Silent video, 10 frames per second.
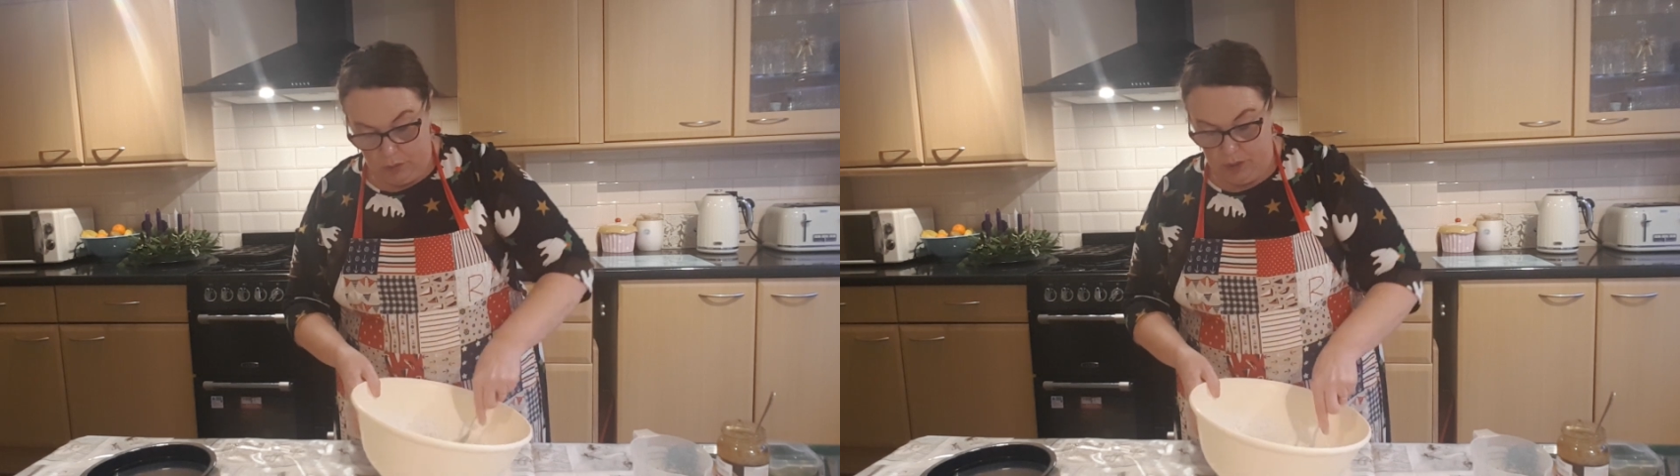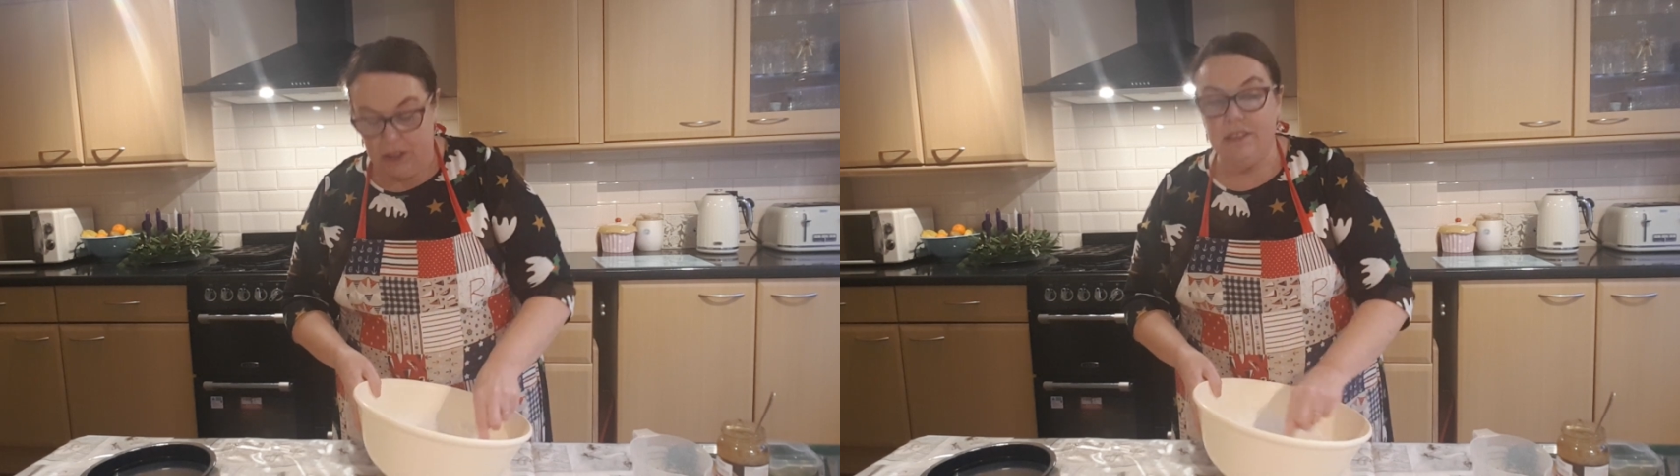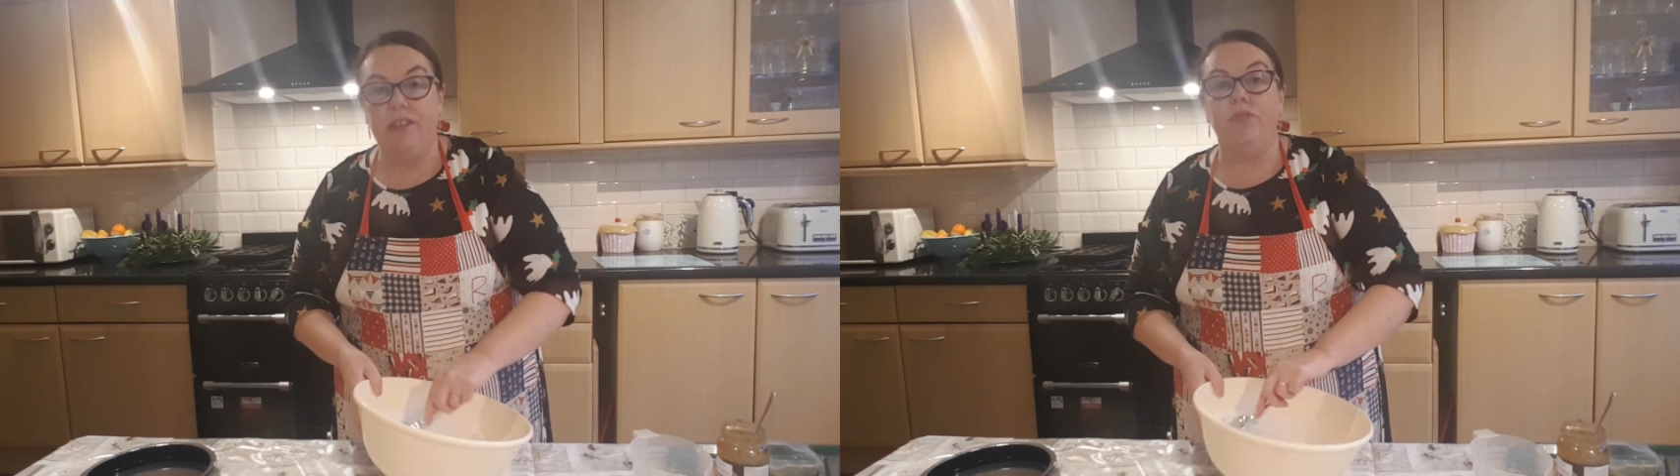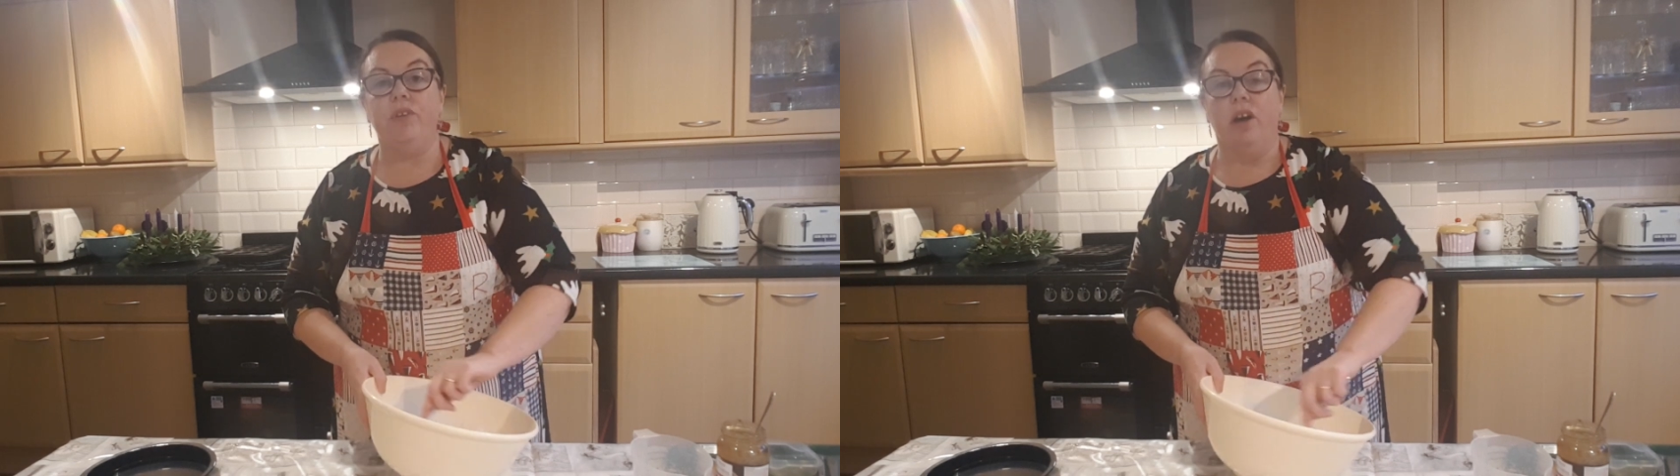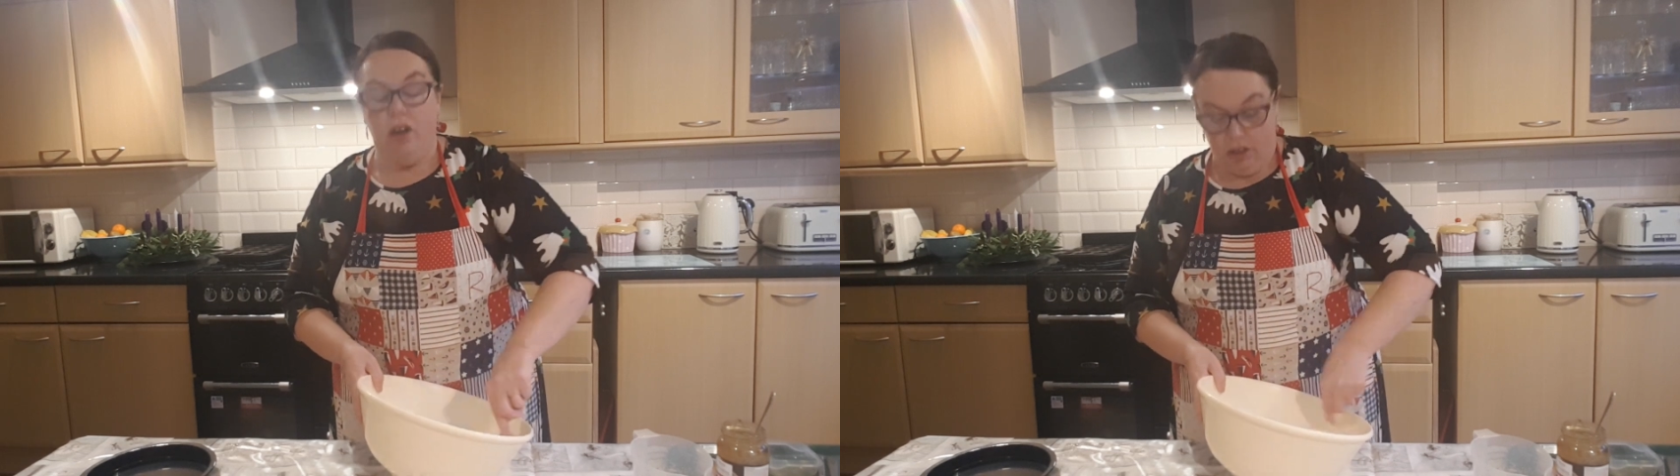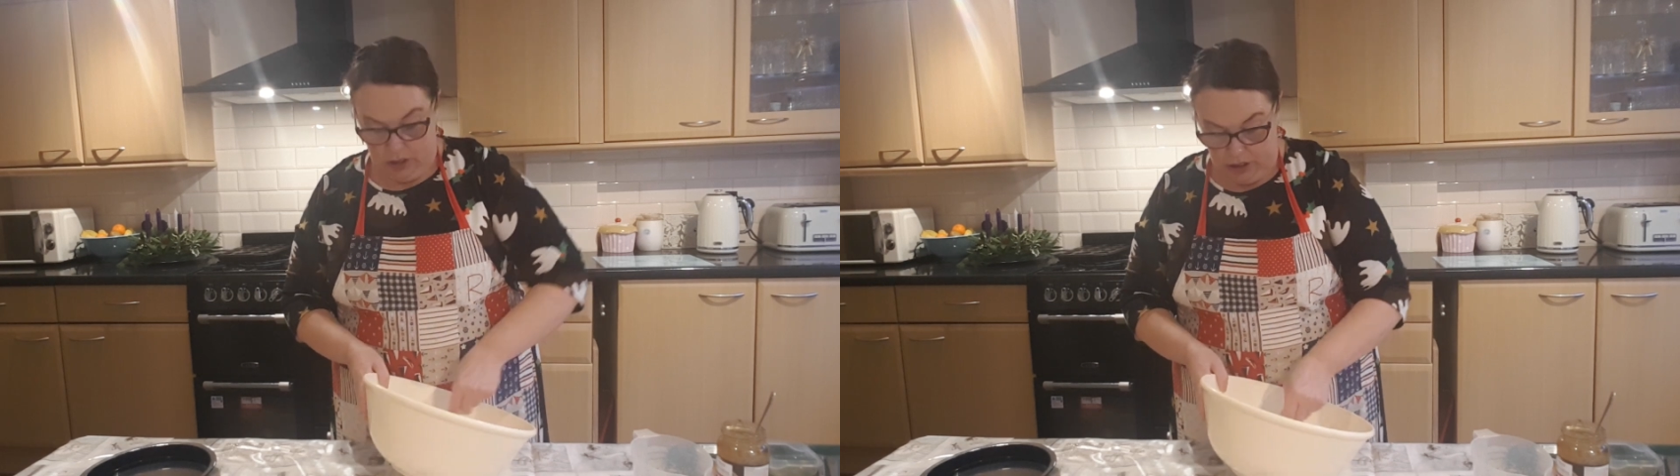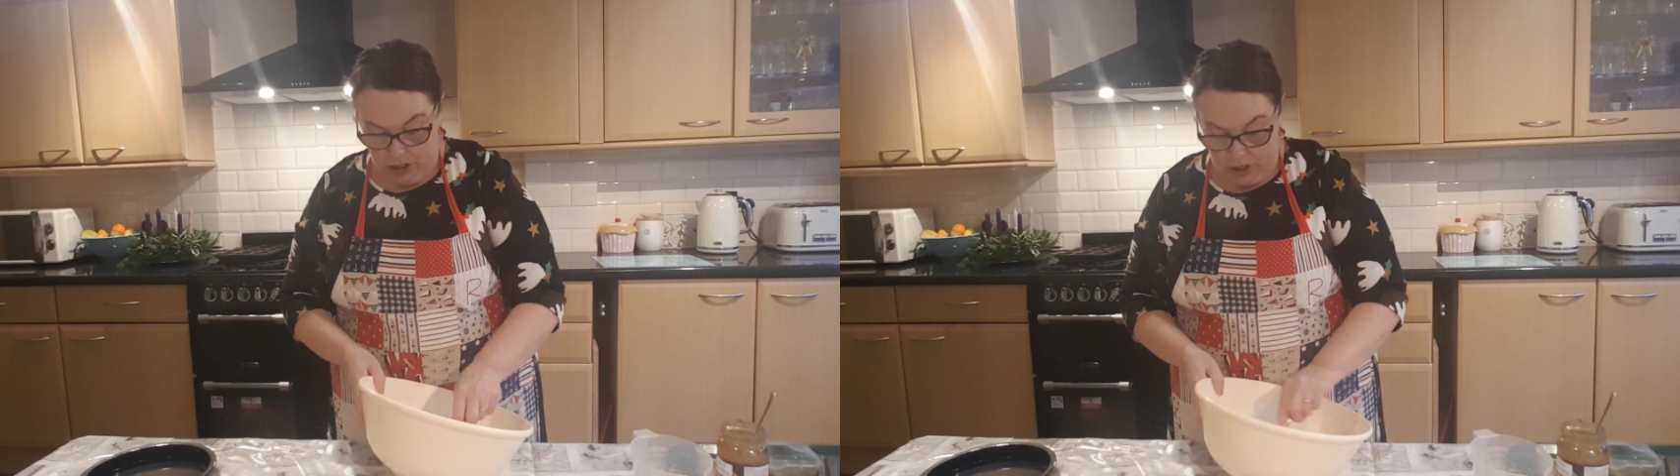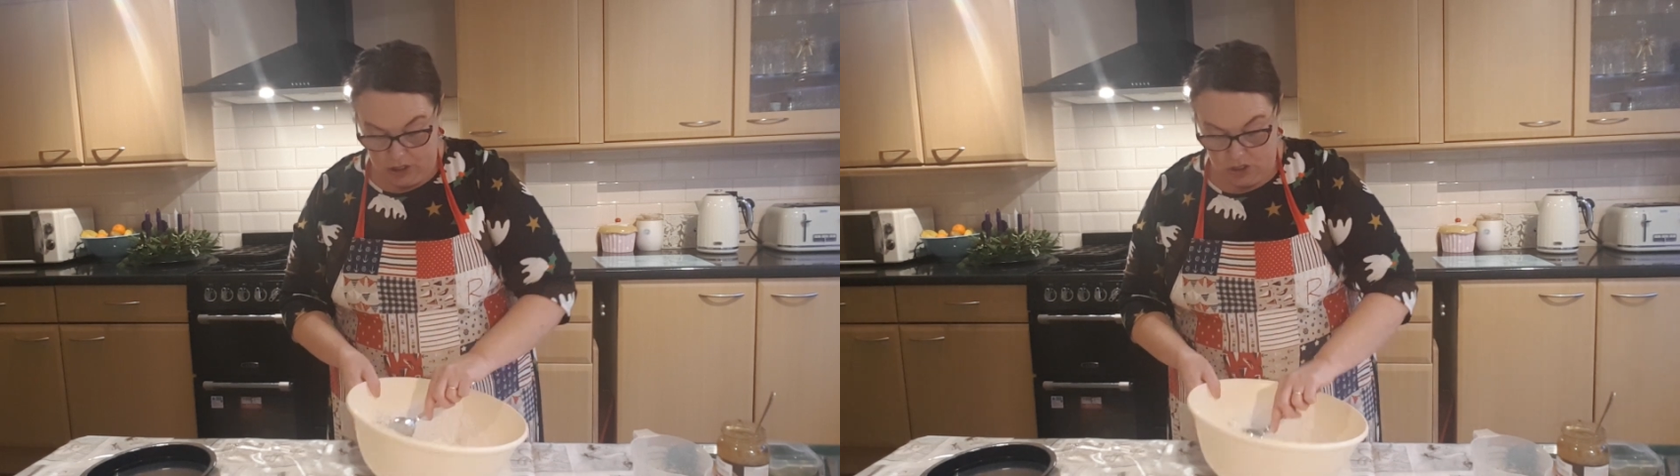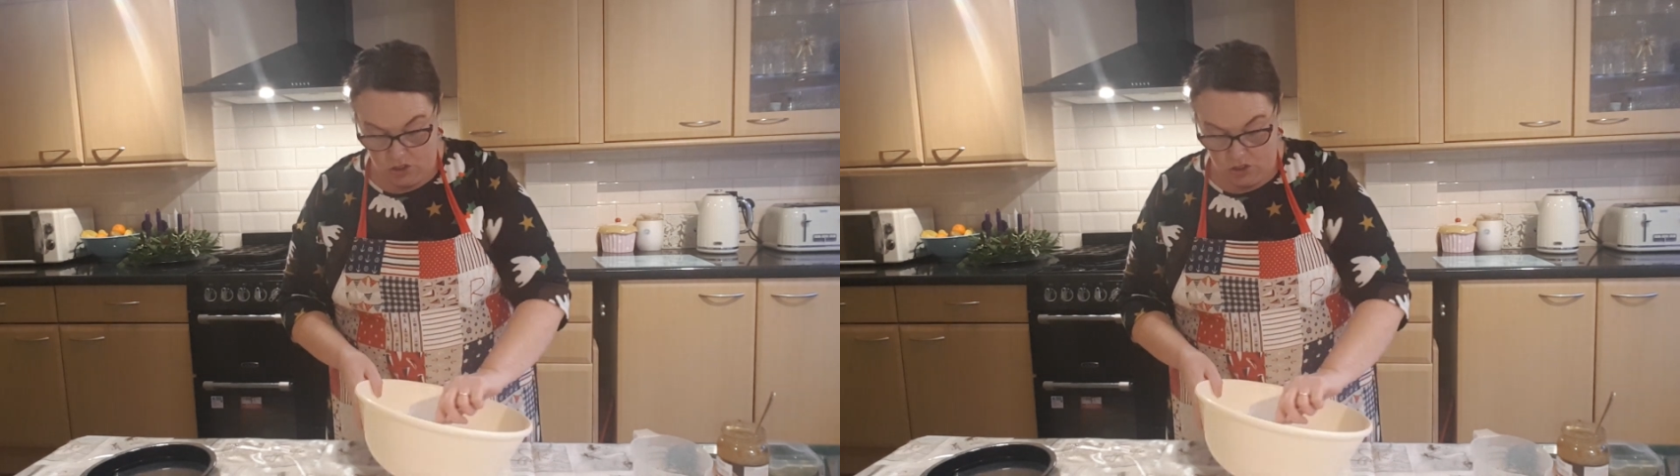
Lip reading: because if not, the yeast